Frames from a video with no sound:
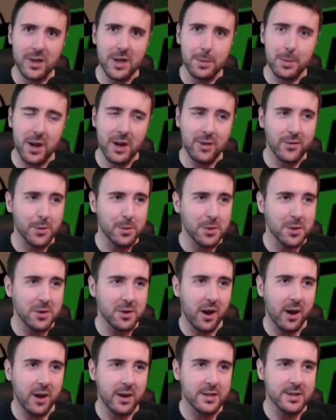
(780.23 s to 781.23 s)
of feedback
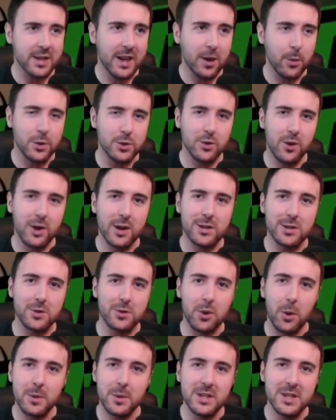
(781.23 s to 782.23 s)
from you guys, and we try
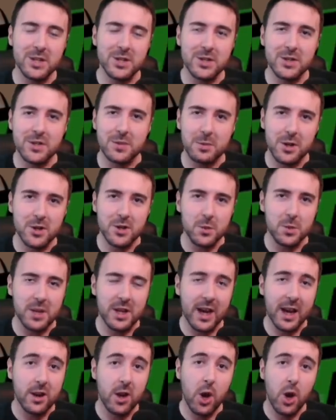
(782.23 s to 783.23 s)
and do competitions as much
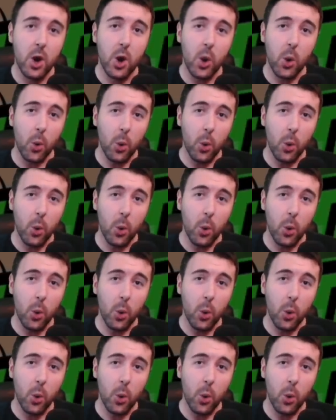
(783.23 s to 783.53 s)
as we can.